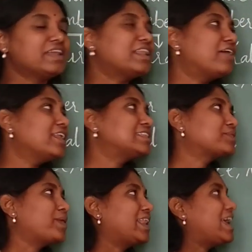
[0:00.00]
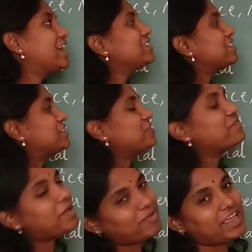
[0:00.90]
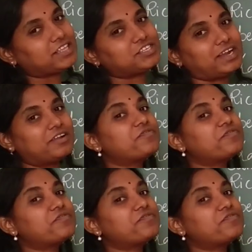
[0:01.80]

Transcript: Now let's quickly enter into feminine gender.